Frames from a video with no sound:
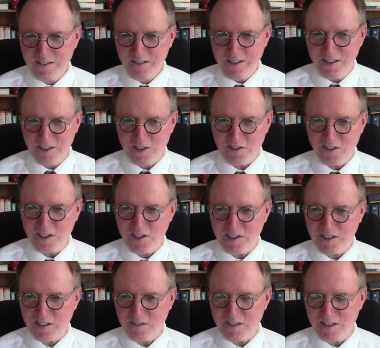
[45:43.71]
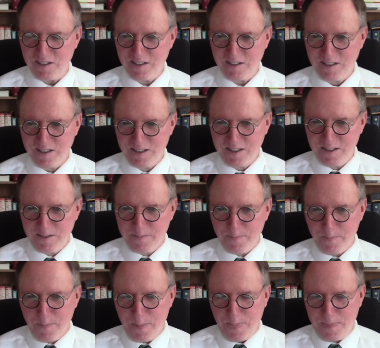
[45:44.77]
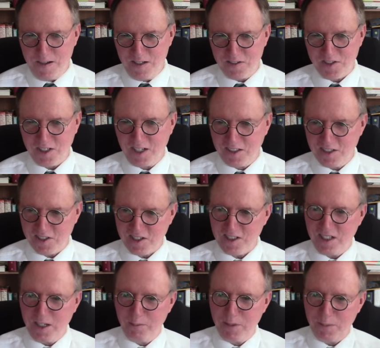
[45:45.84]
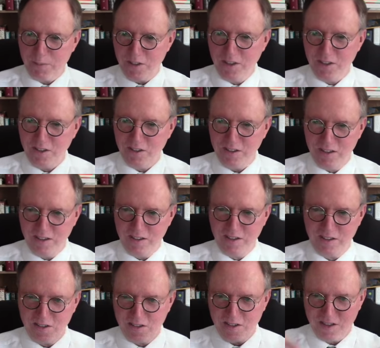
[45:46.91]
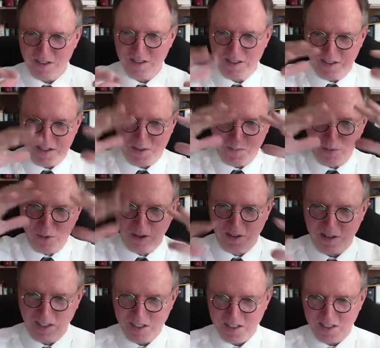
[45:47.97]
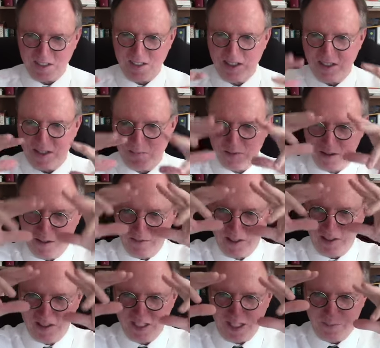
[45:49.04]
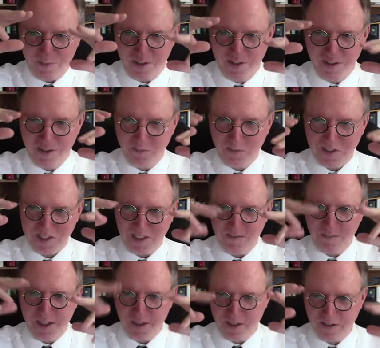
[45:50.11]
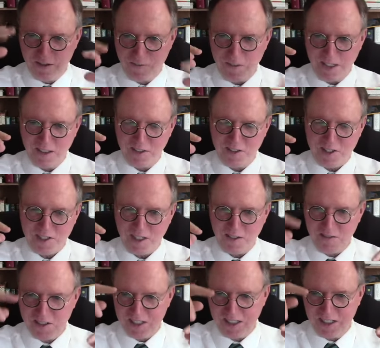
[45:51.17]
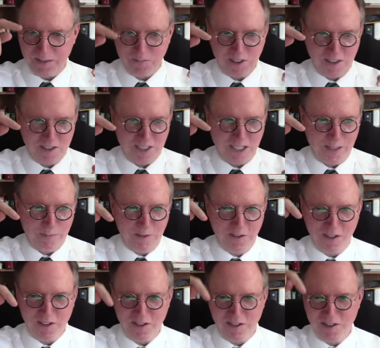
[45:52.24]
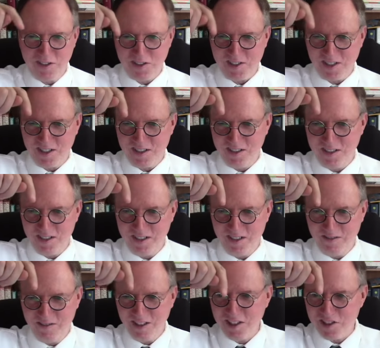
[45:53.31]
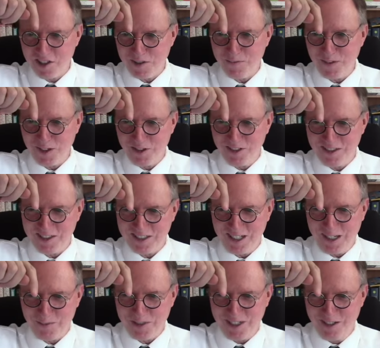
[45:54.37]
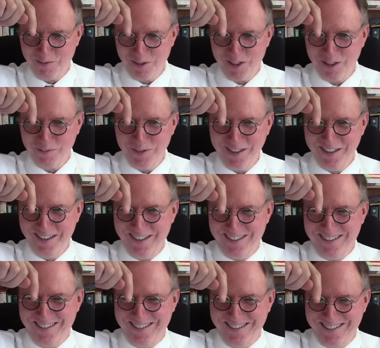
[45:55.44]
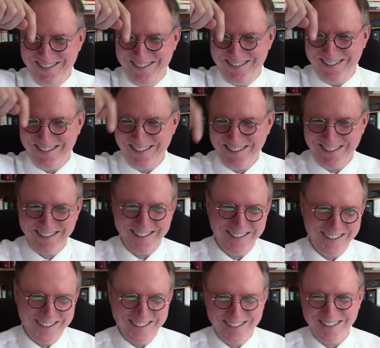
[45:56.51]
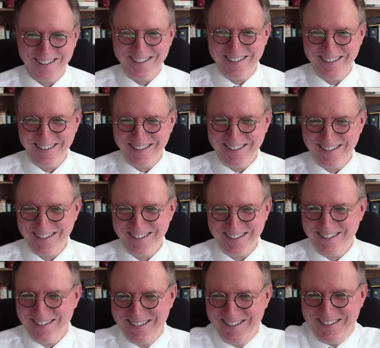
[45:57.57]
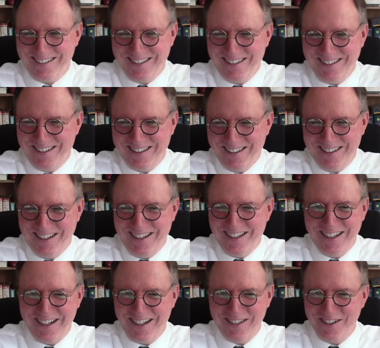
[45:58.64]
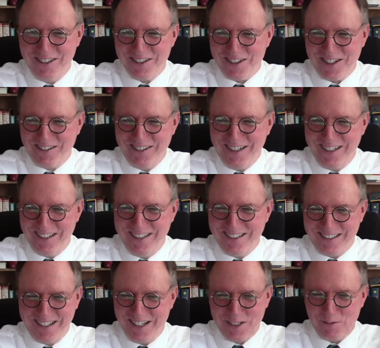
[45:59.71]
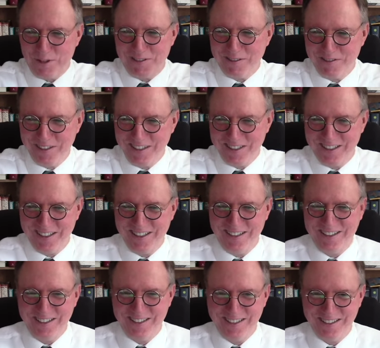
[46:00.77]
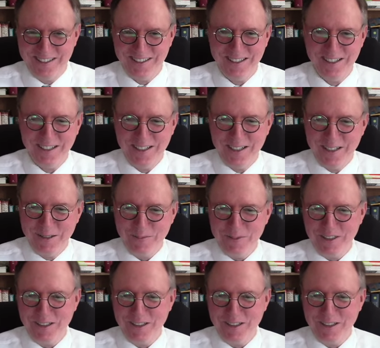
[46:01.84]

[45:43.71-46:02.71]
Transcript: illustration of the uh, scientists climbing up a hill, and they're exploring things, and they got up to the very top of the hill, and once they've made all their final discoveries, they get up to the top, and there is a, a religious figure at the top saying, "Where you been?" I knew this already. God's Word revealed it. But